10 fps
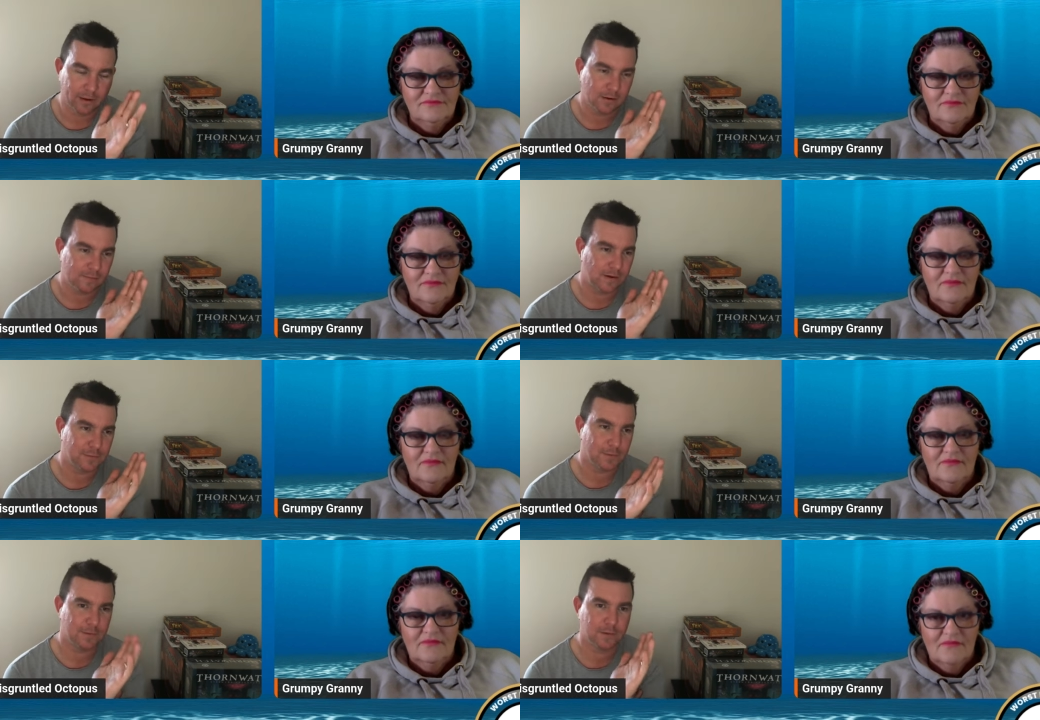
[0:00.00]
Speaker 1: taking on
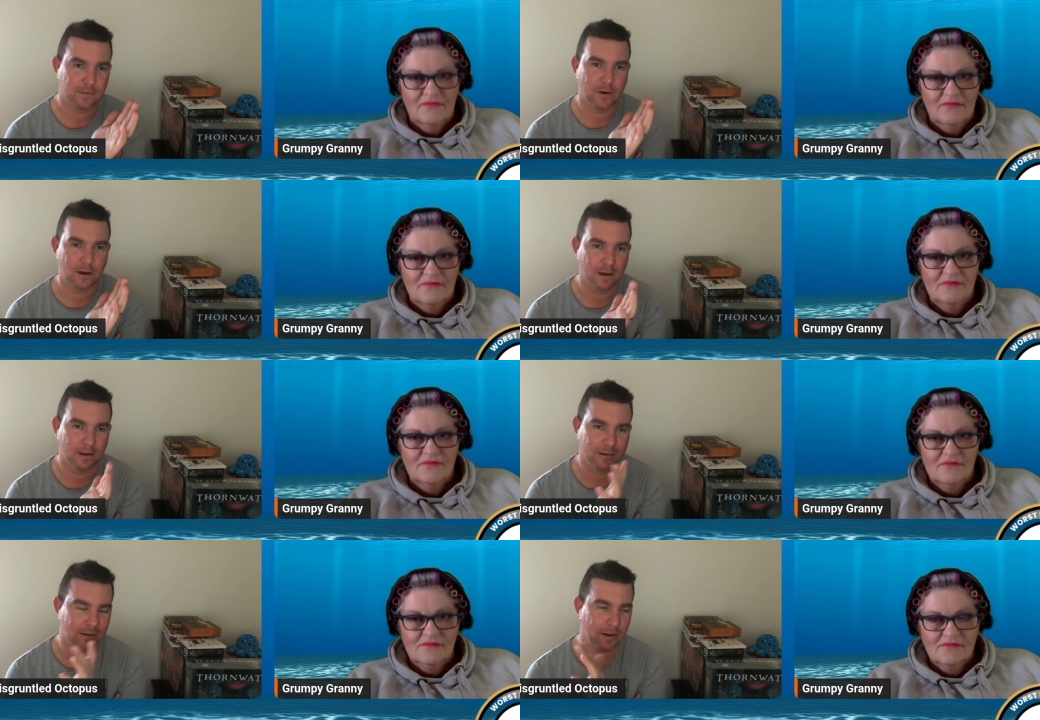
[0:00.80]
face value, this
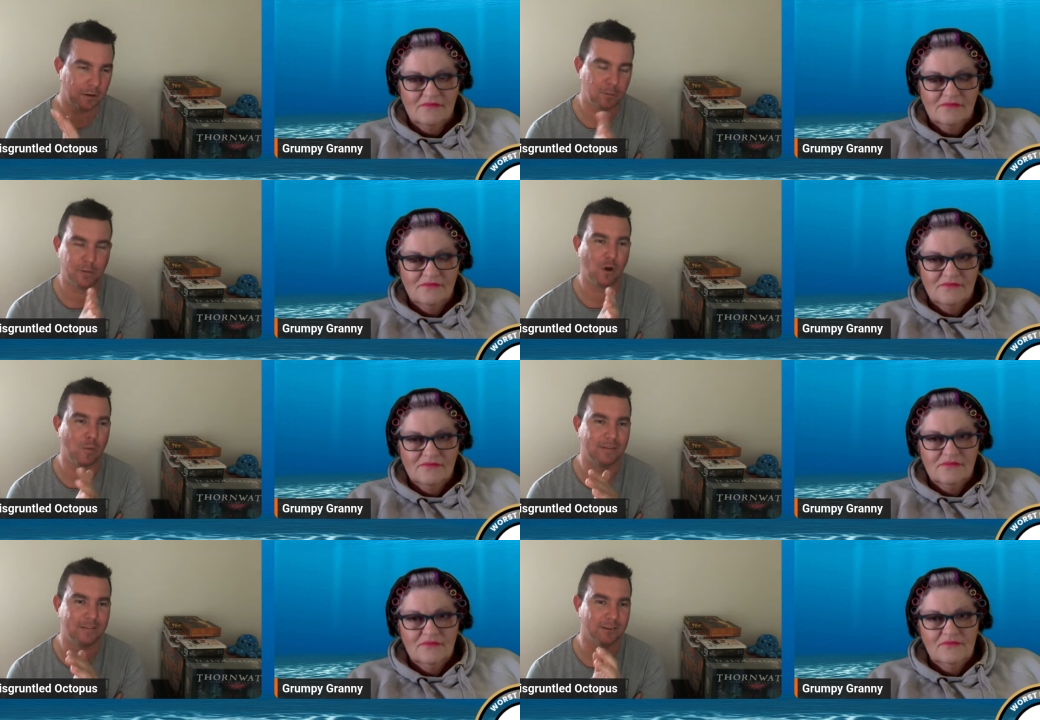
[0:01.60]
guy, like I know the
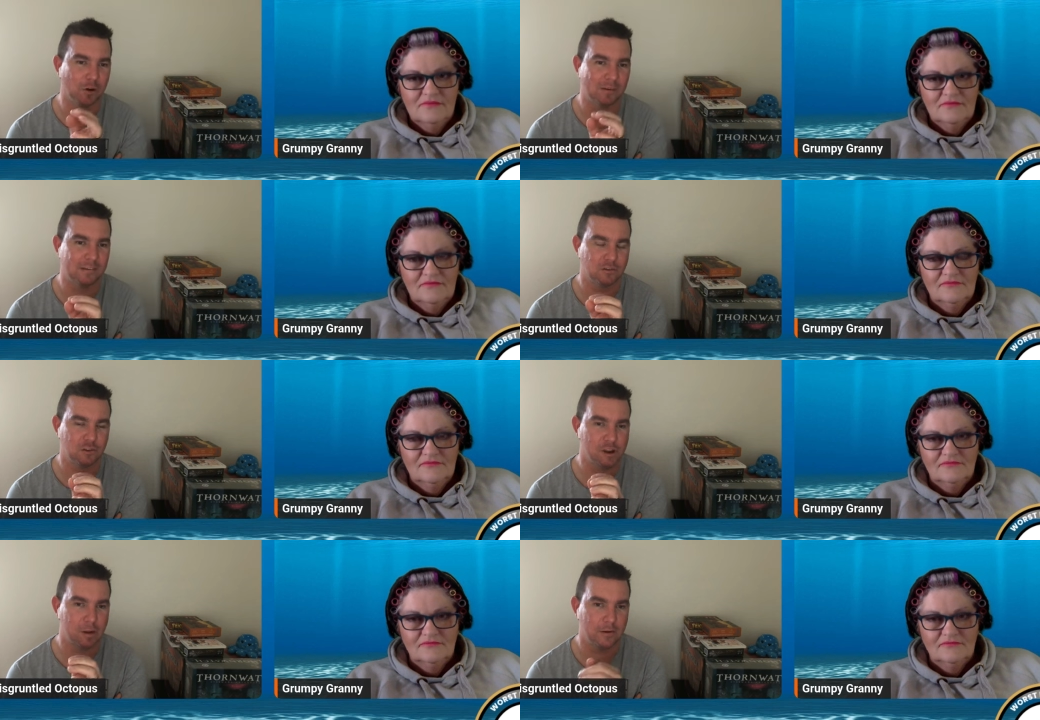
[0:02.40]
comments in the comment
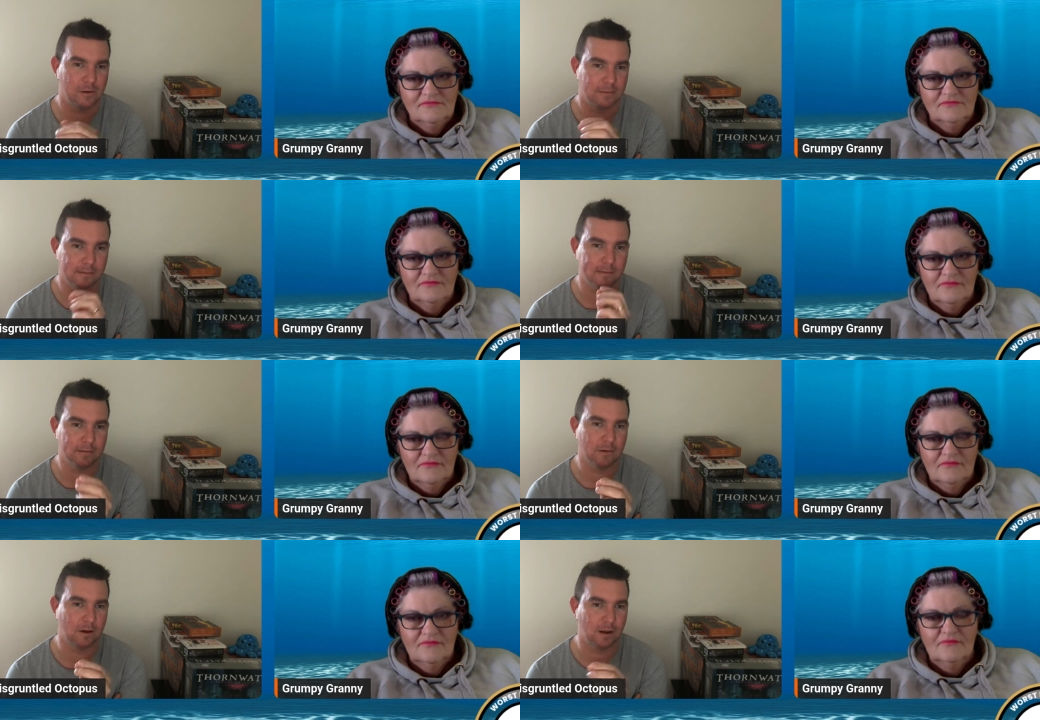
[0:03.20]
section are going to be is that
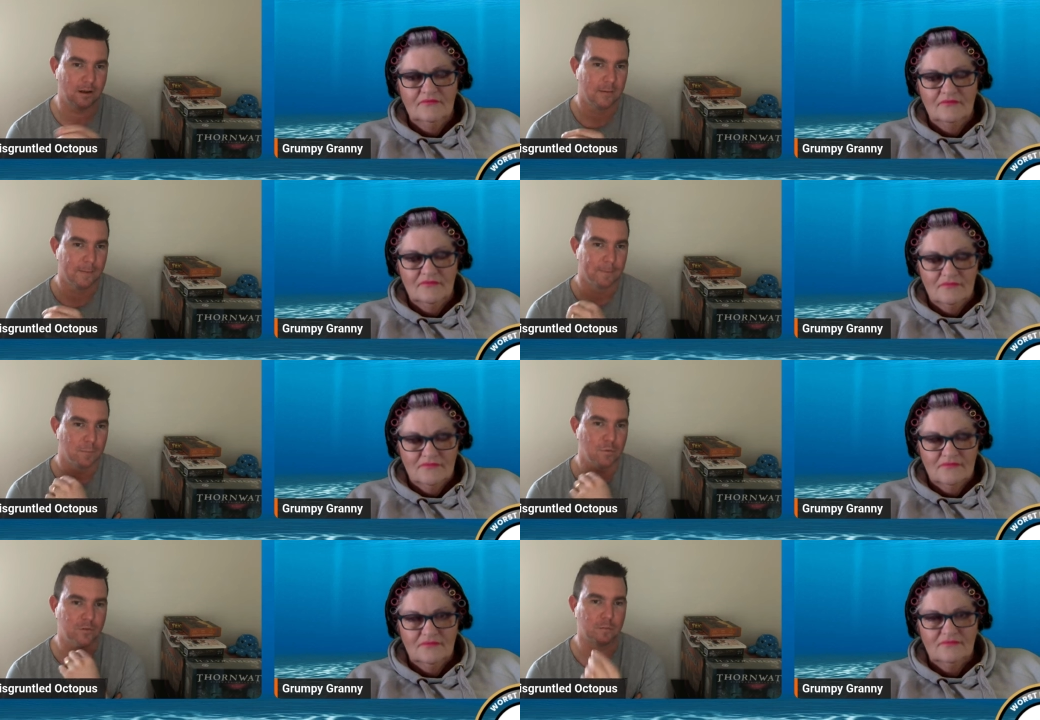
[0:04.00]
this guy
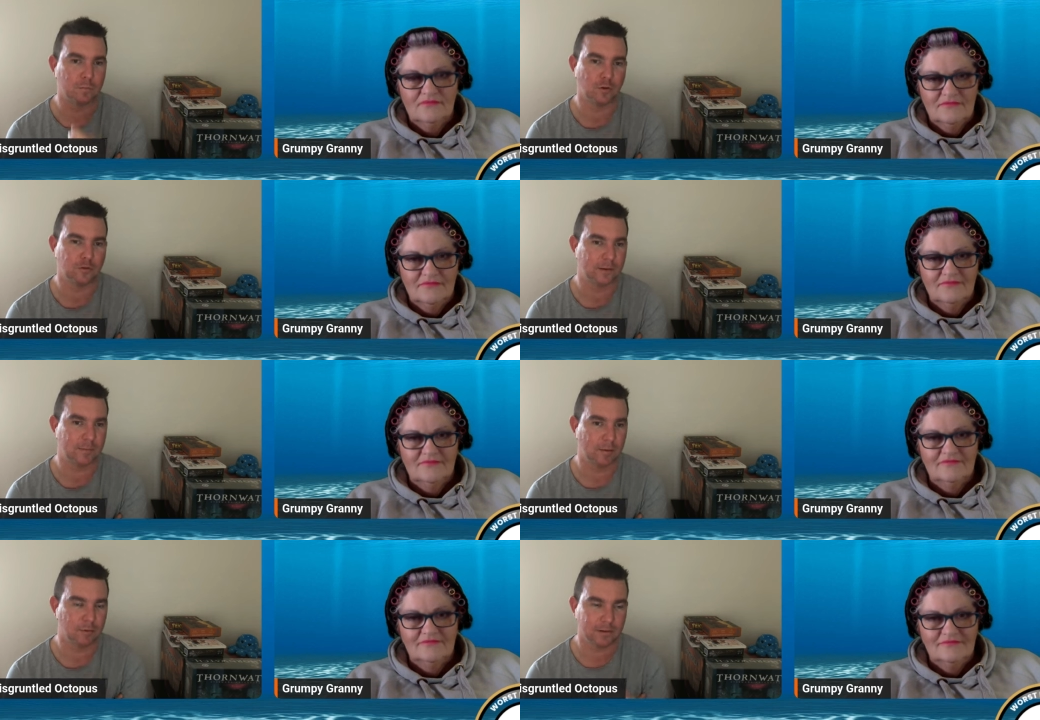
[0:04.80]
was just boasting
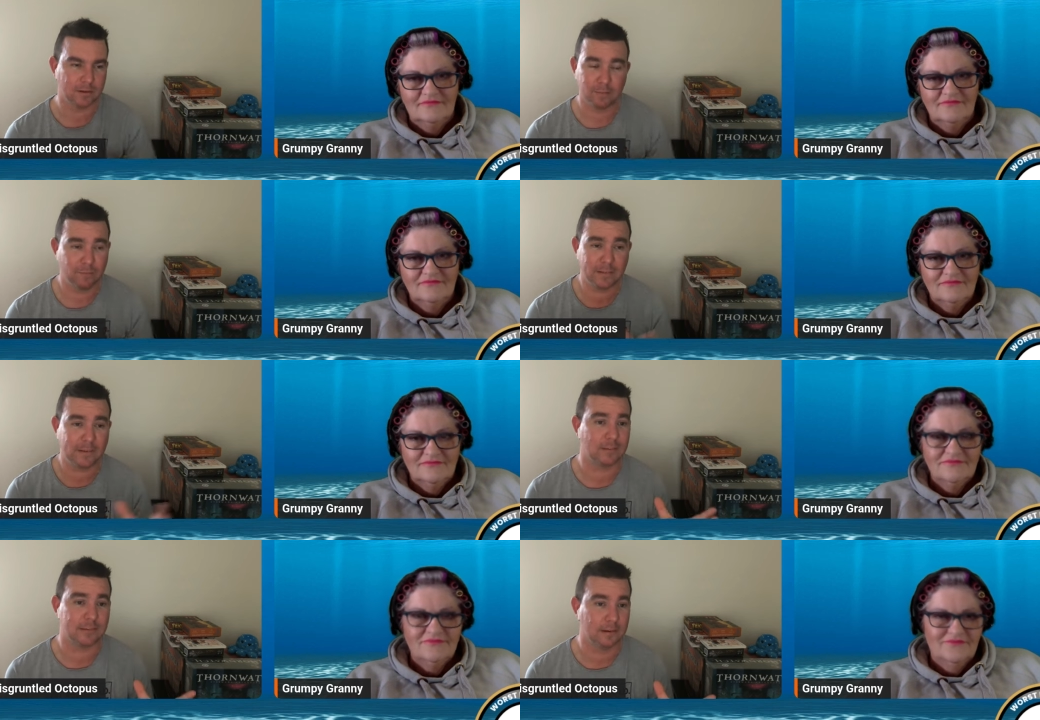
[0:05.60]
about what he did.
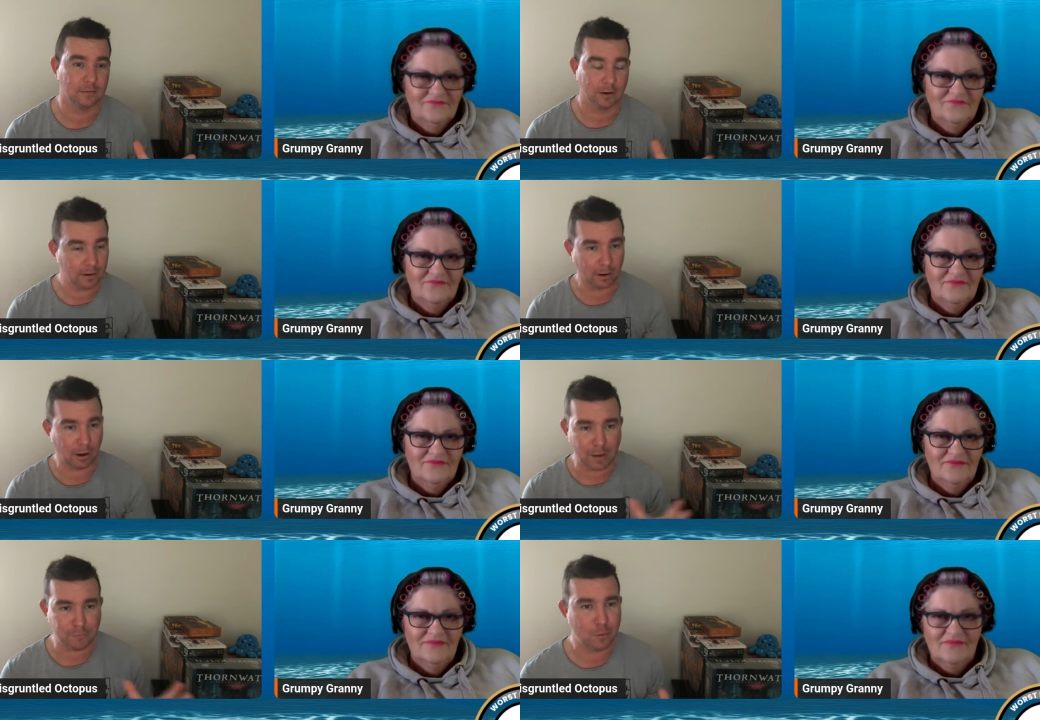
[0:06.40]
Fantastic, right? Yeah,
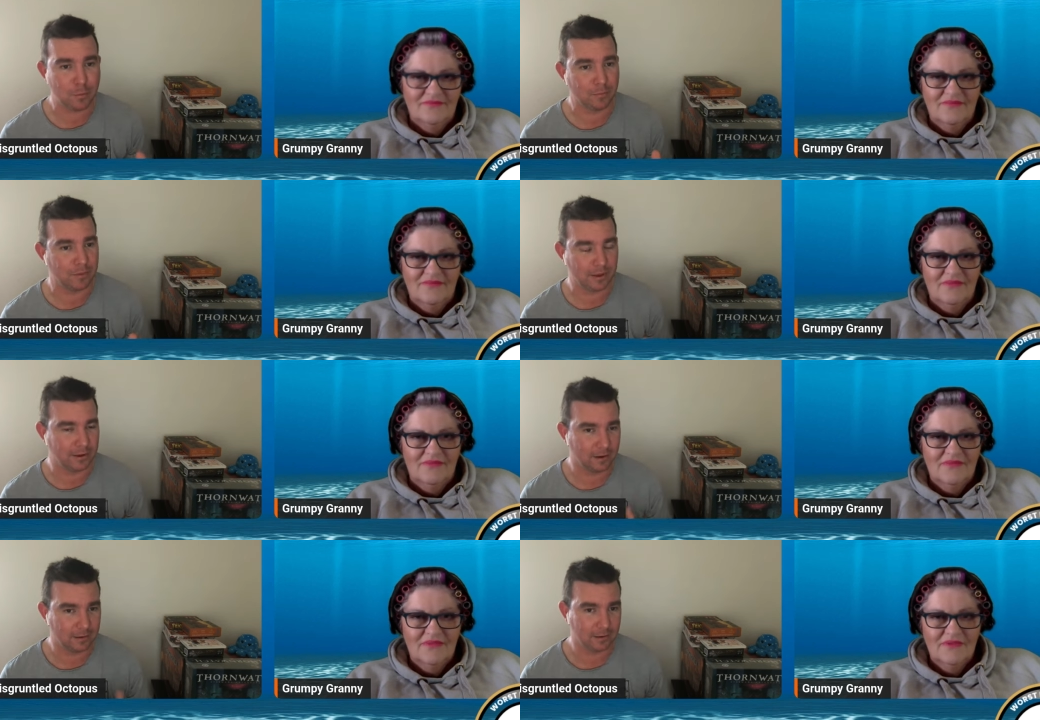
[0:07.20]
I have no problem with that.
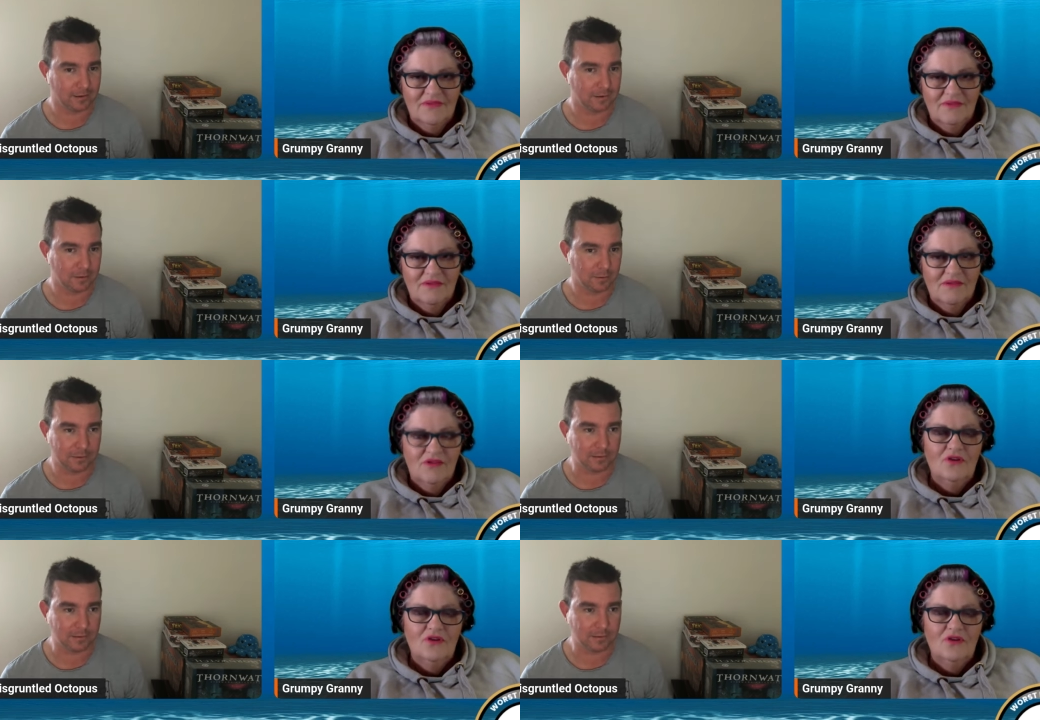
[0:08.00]
Yeah, like I said, I was just